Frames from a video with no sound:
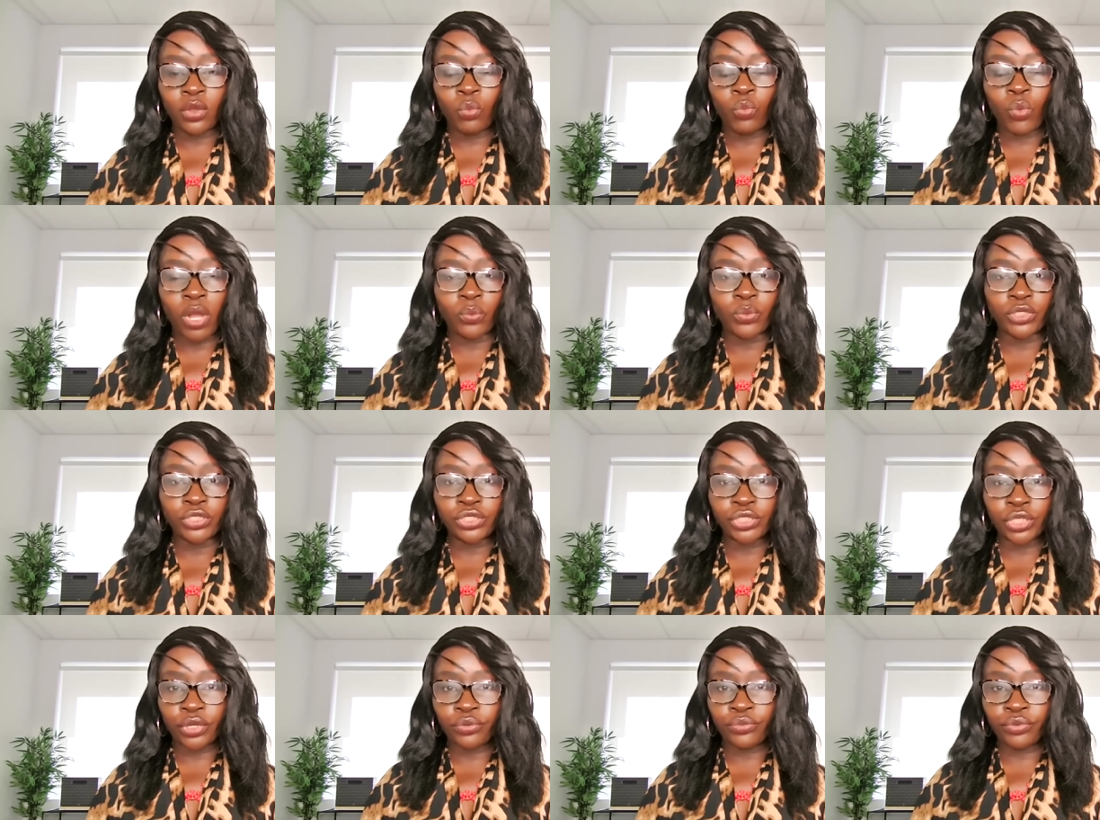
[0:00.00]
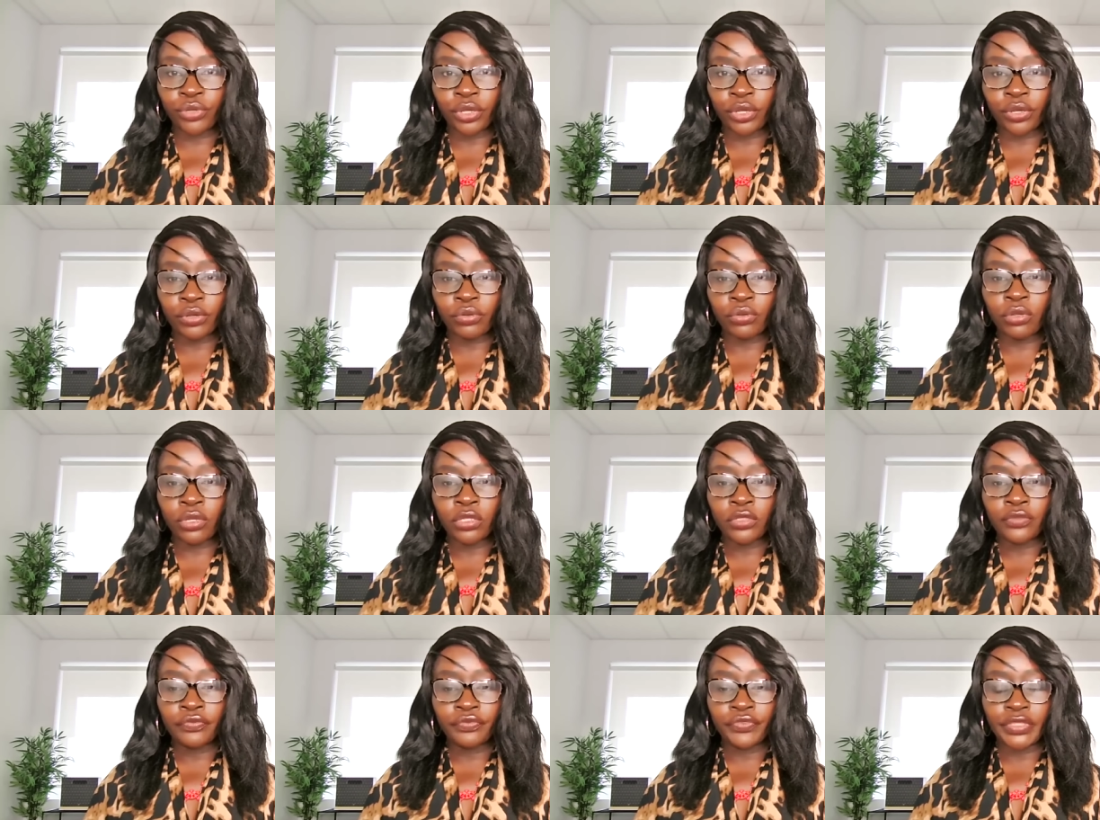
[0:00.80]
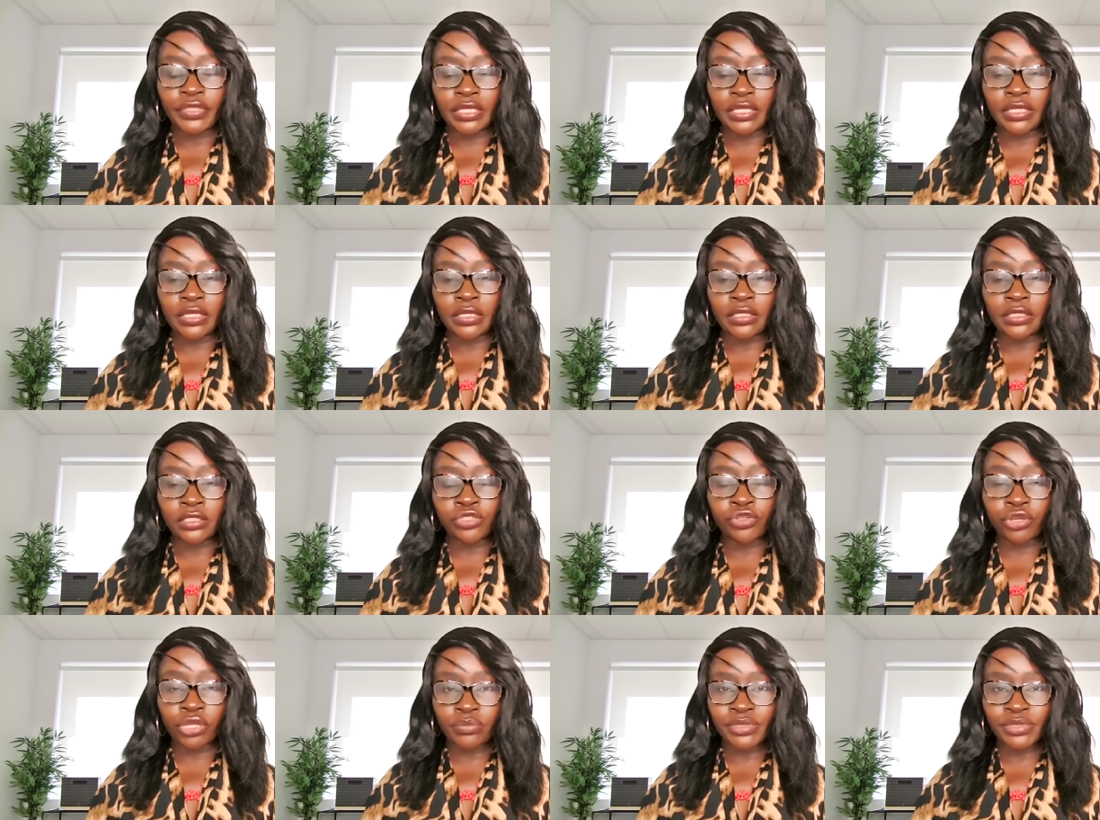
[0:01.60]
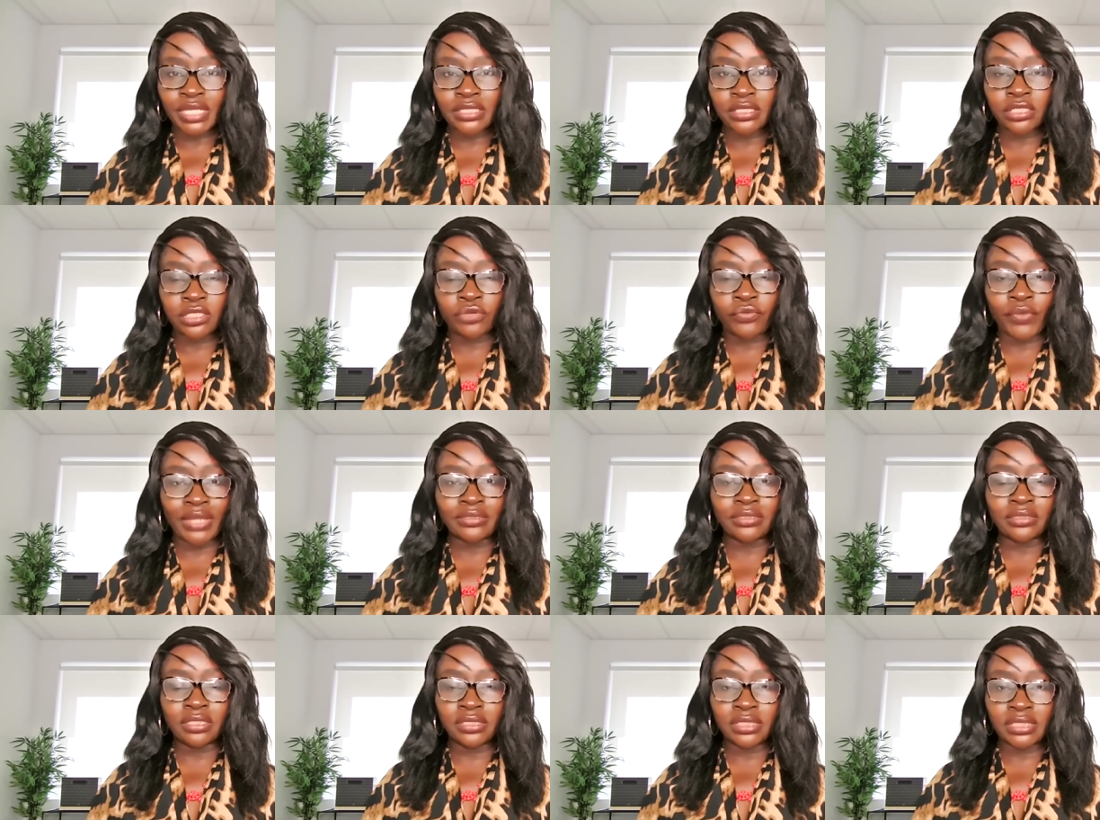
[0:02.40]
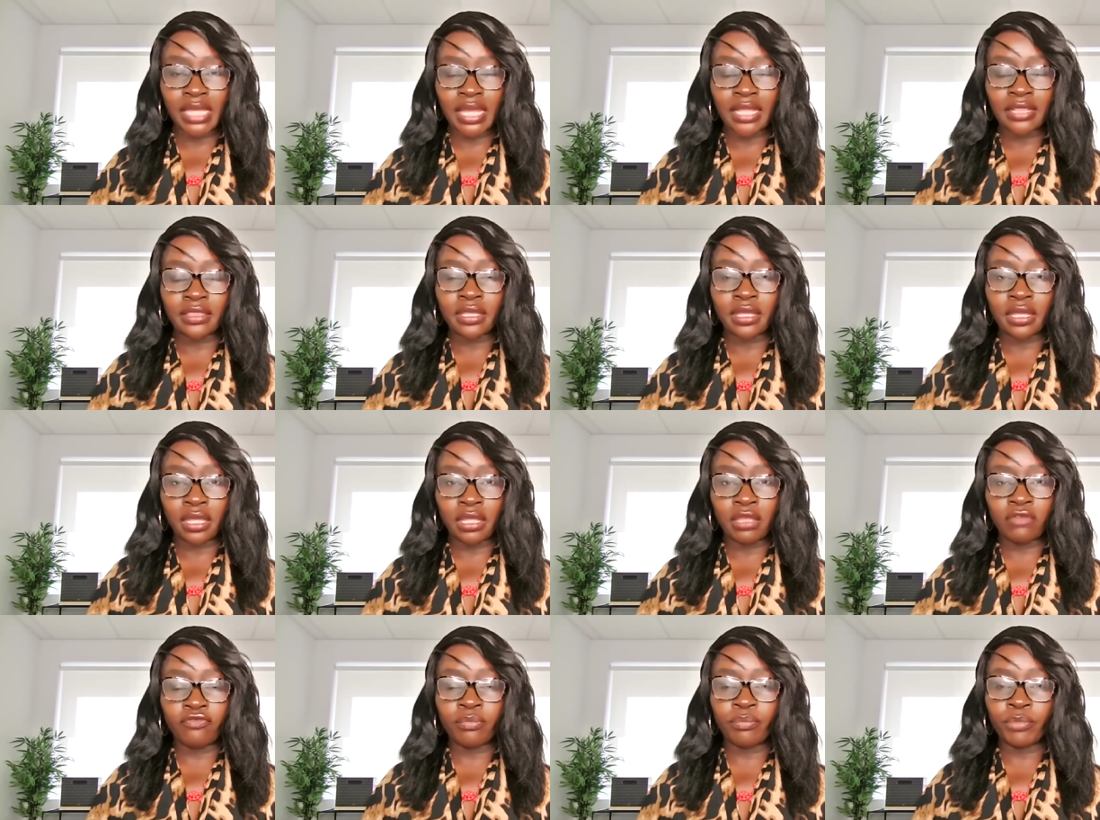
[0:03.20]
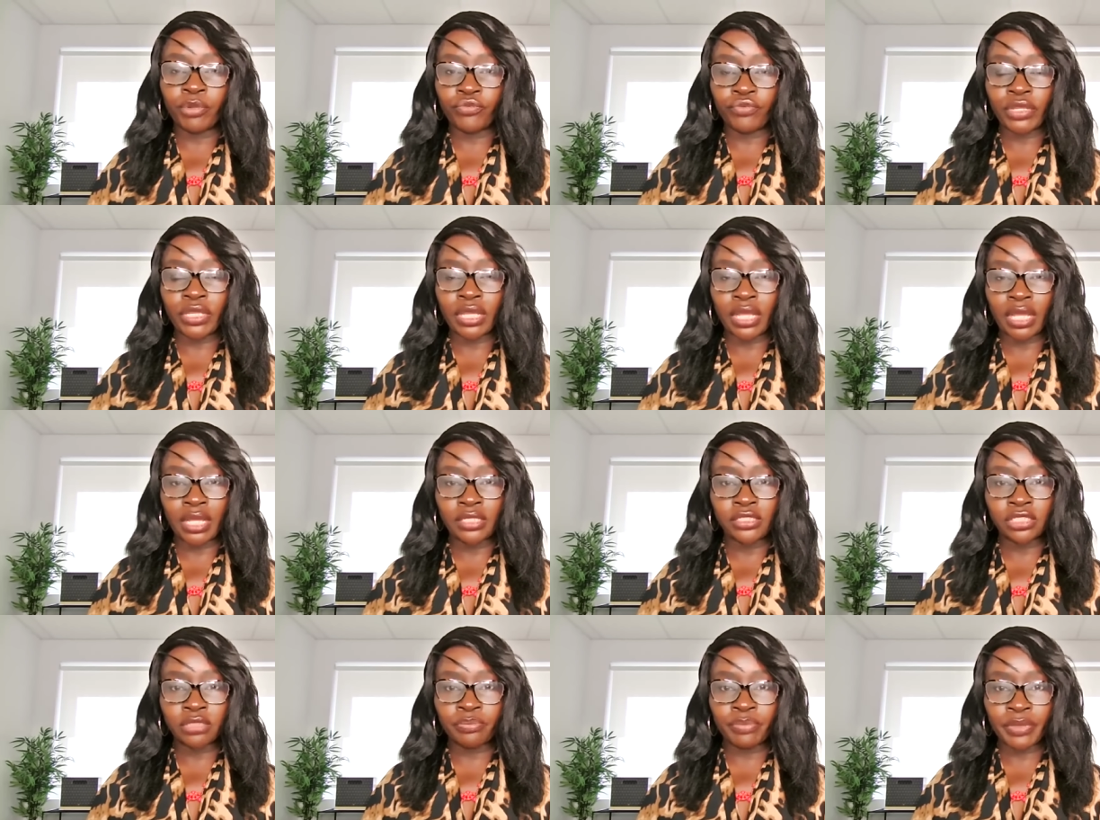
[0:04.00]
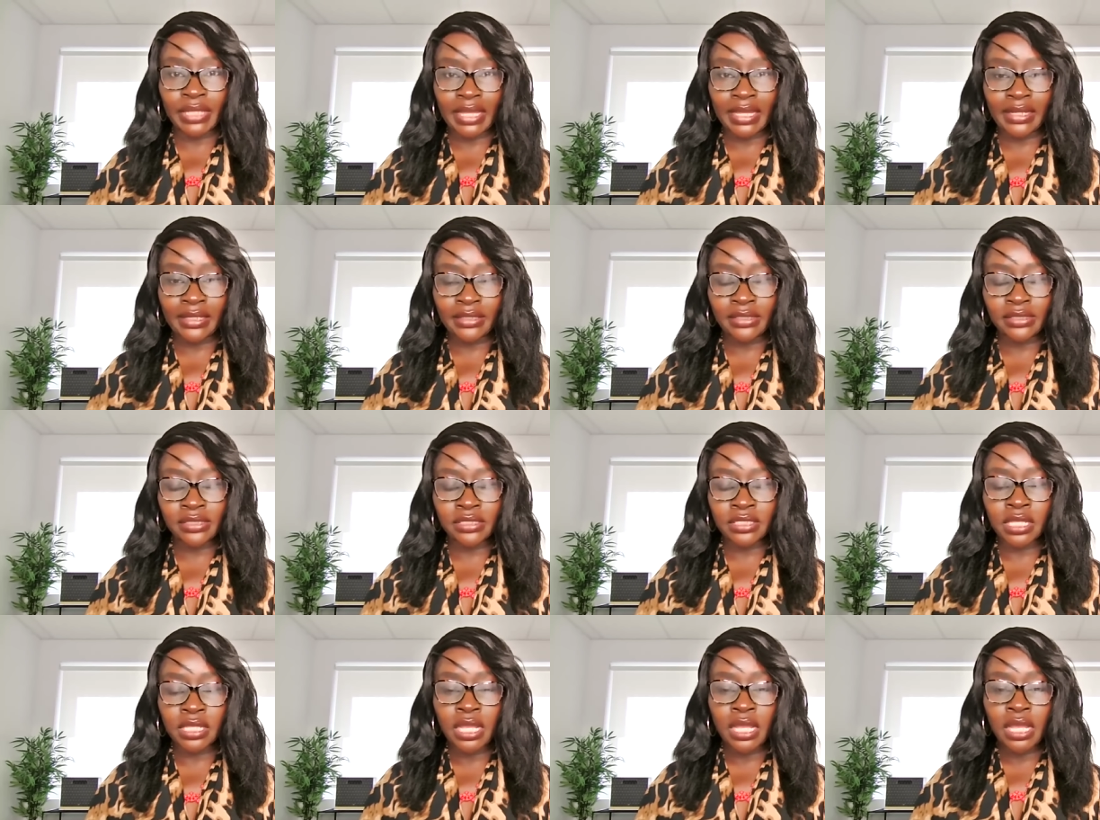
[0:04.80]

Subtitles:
While we don't know the circumstances surrounding the death of Marie-Ange Blaise,